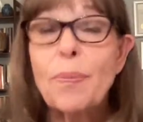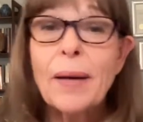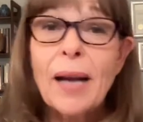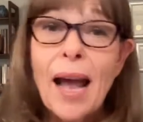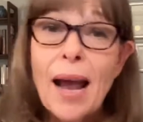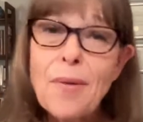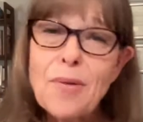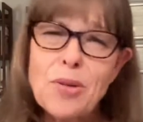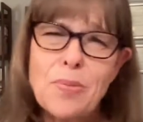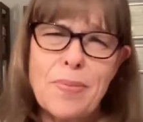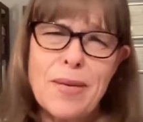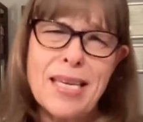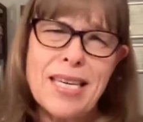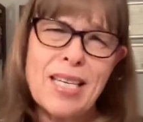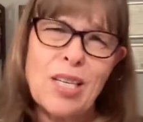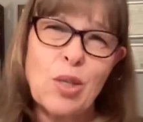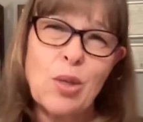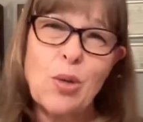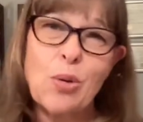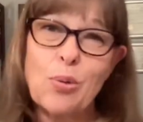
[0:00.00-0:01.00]
but I was
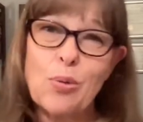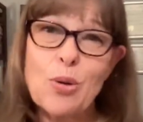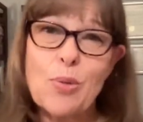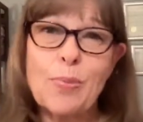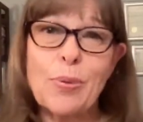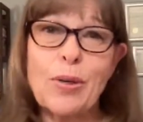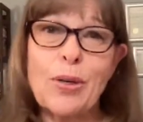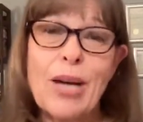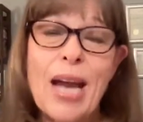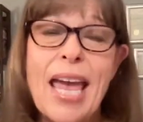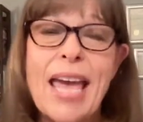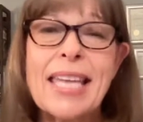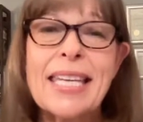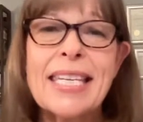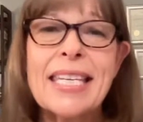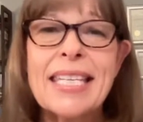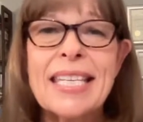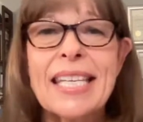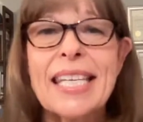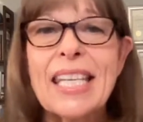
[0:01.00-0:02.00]
being a trooper
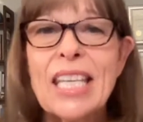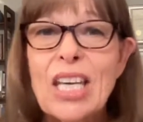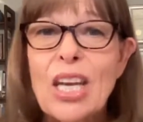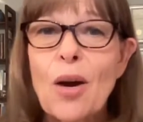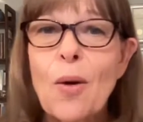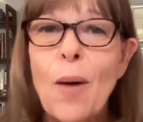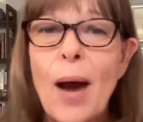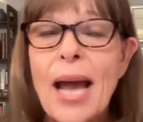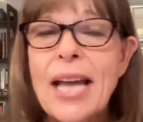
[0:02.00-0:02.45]
and you know,